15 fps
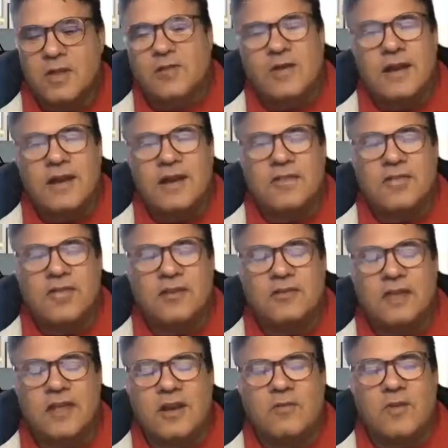are the kind of things,
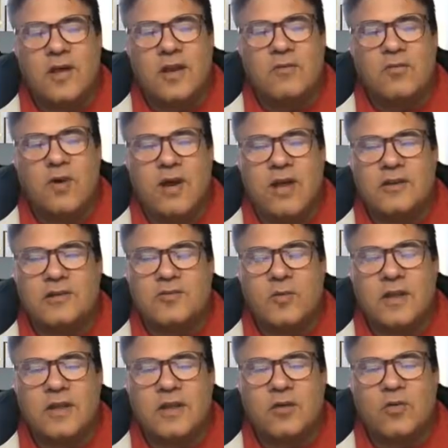innovative ways
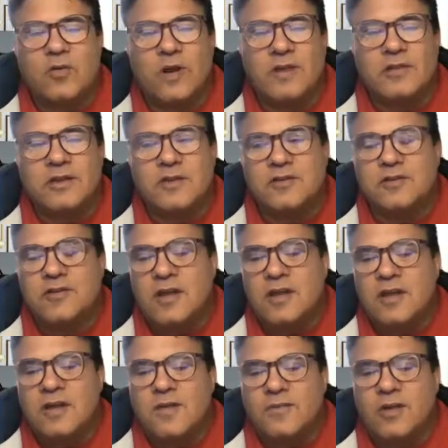we can create these,
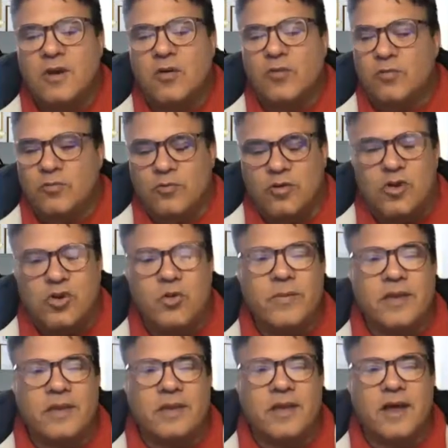you know,
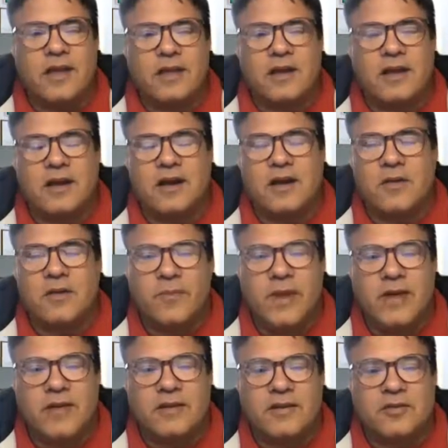human-like uh,
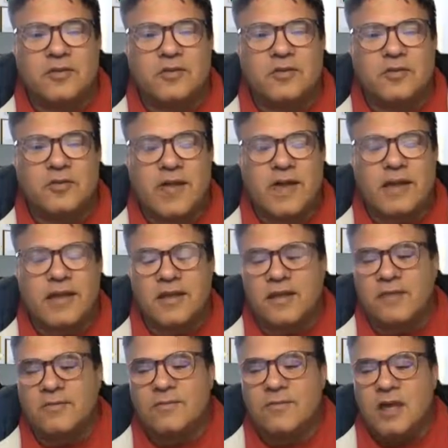companions that
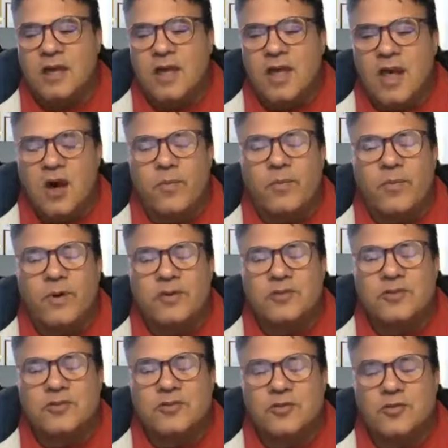can help
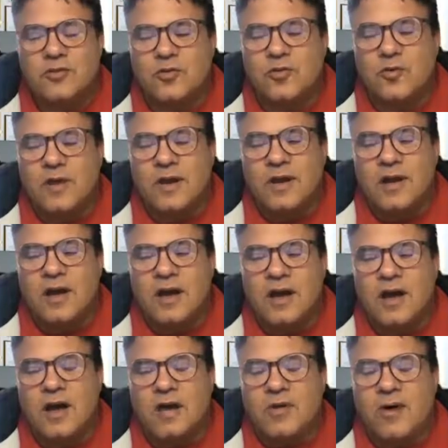us to
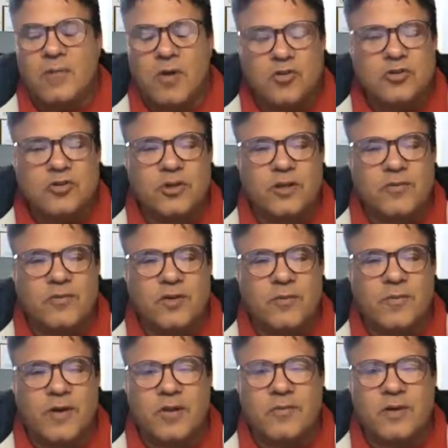uh, emotionally feel
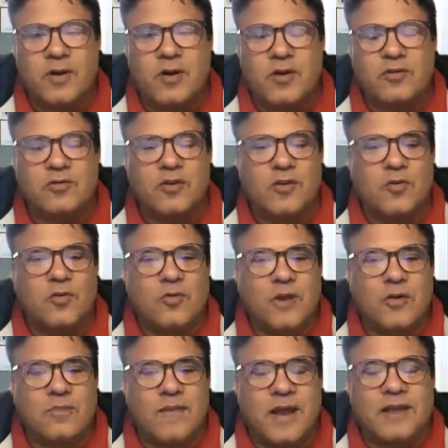better, but also, you
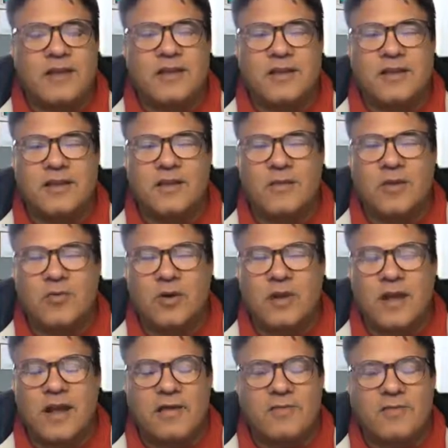know, medically. I mean, we're
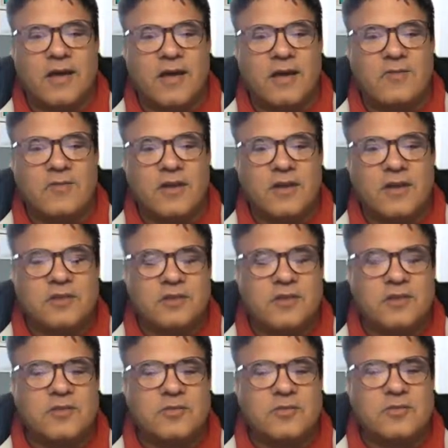going to have to have
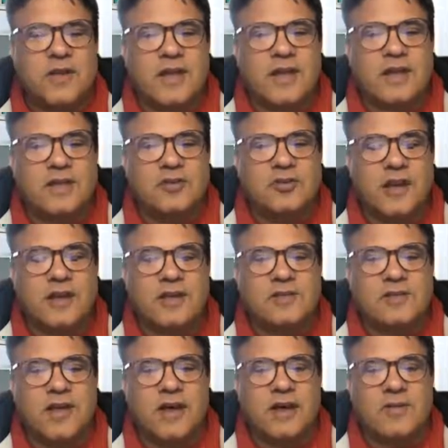systems that can check
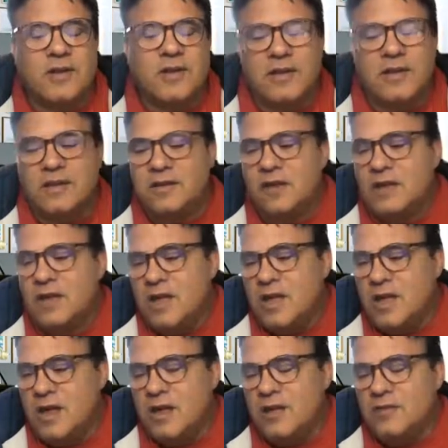us out and
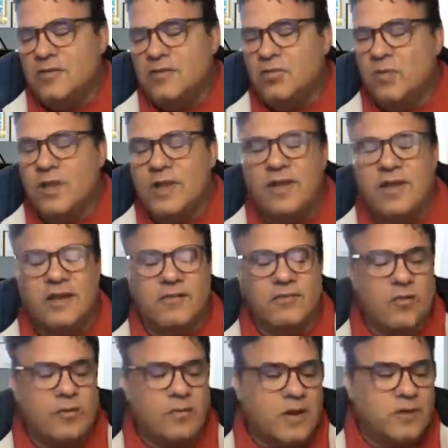and relay
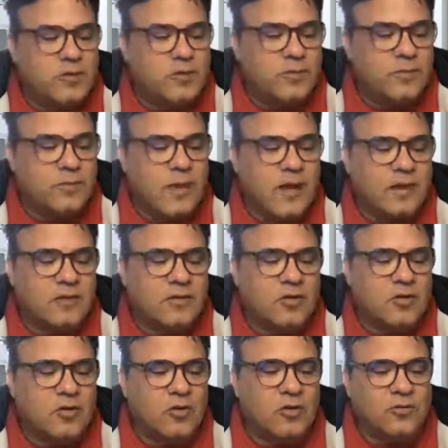information back to
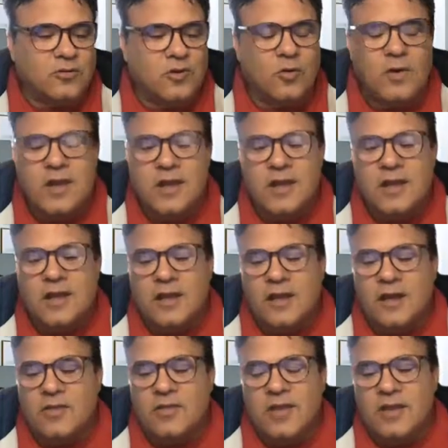Earth. So
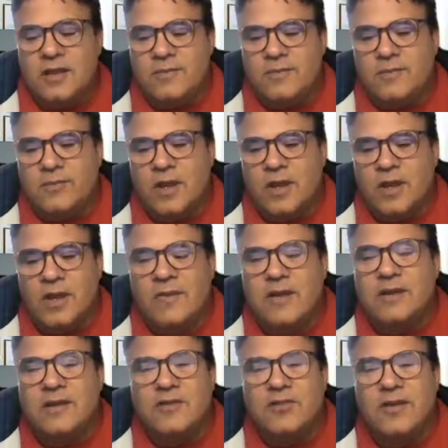the I
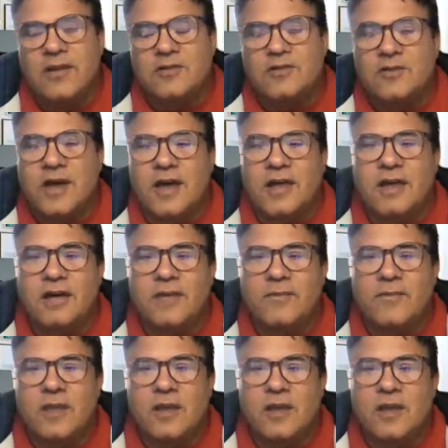mean, the things like,
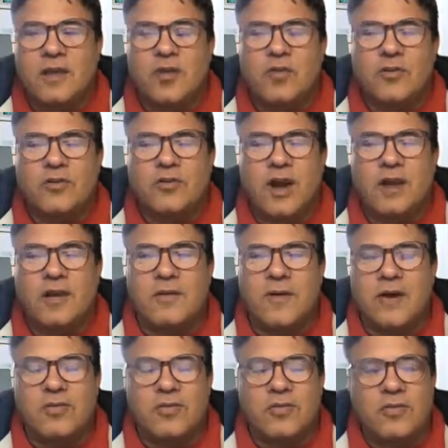you know, we're talking
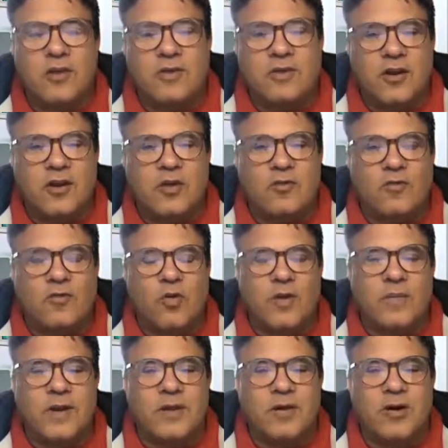about
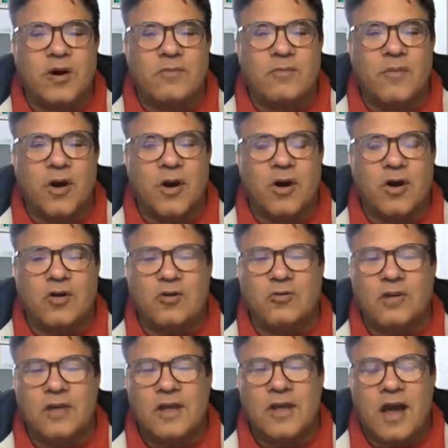terraforming on
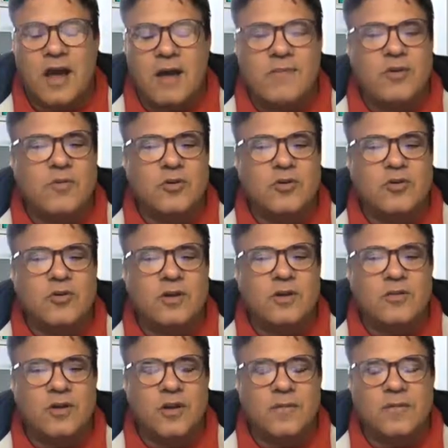Mars. I mean, we're doing it.
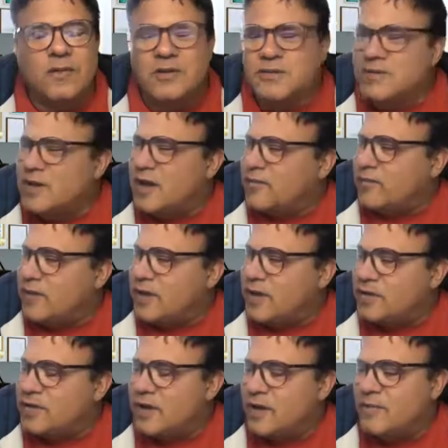the companies, I
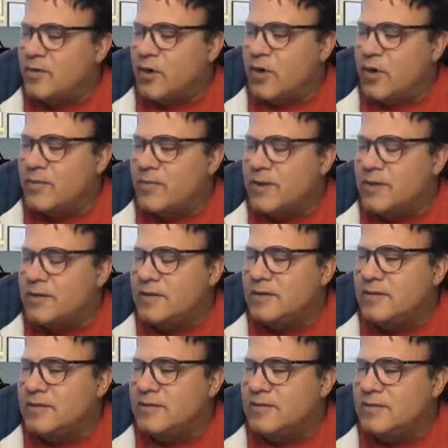forget the name,
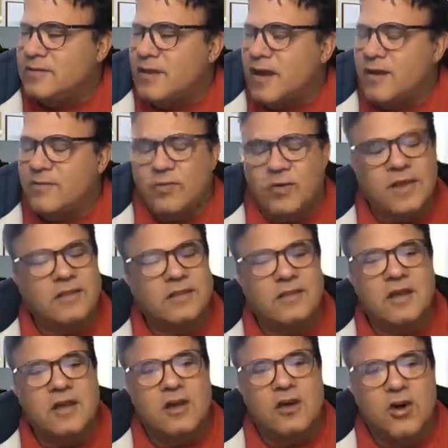Carbon, I forget,
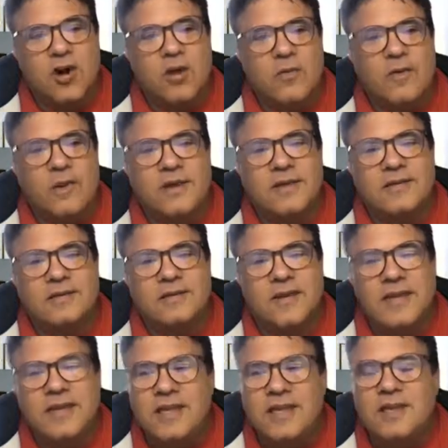Carbon
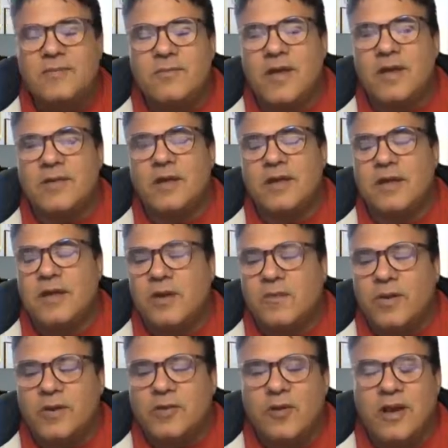E maybe,
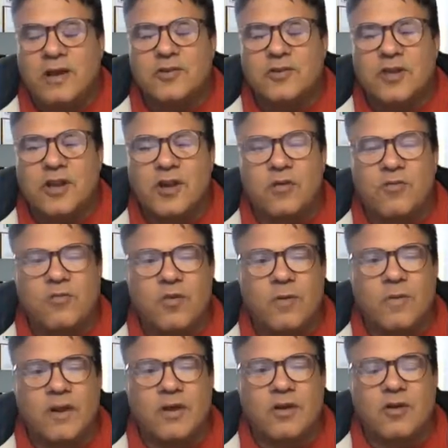but they're actually mm-hmm.
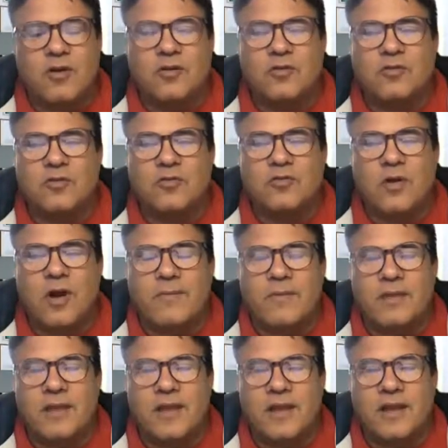terraforming on the Earth. They're
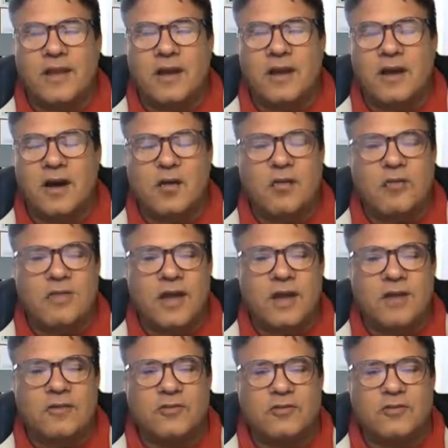dropping like
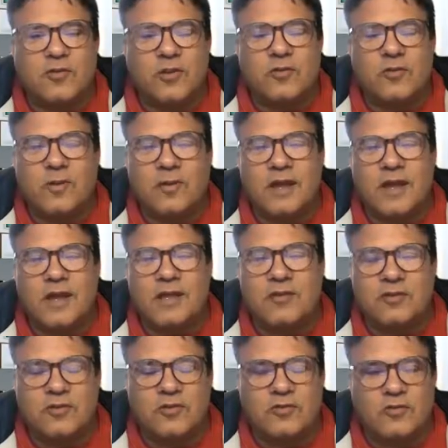100,000 trees per day
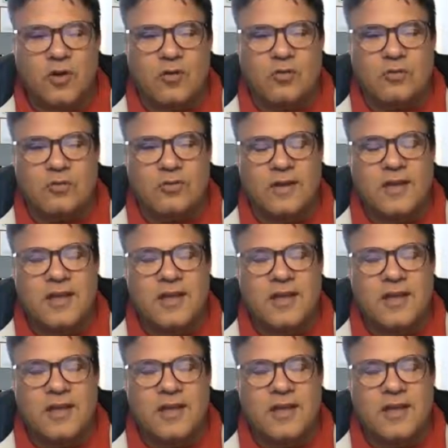using drones.